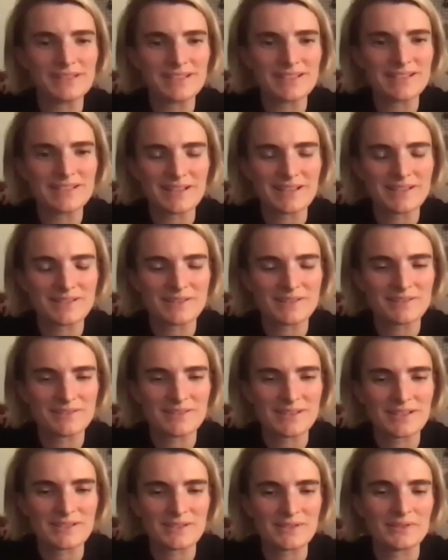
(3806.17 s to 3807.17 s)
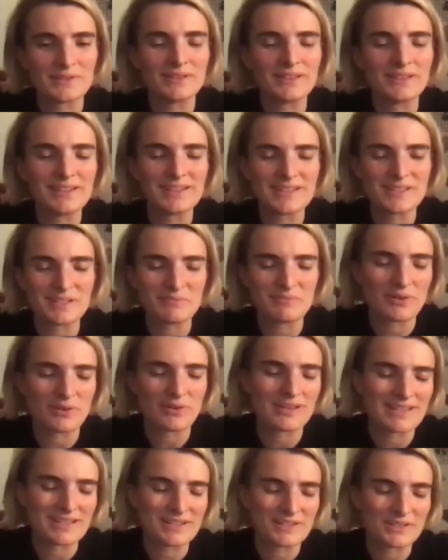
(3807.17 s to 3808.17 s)
Sounds good. Lead us in
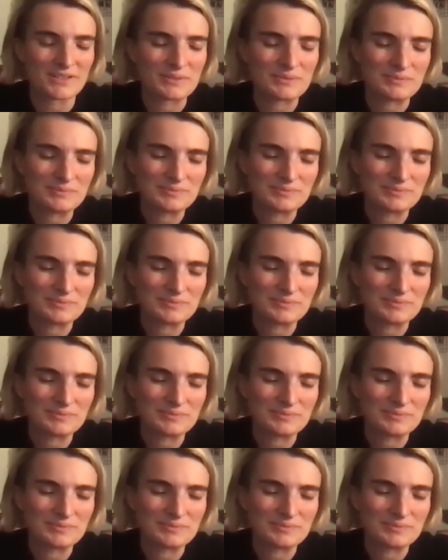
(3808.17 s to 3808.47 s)
prayer, Sandra.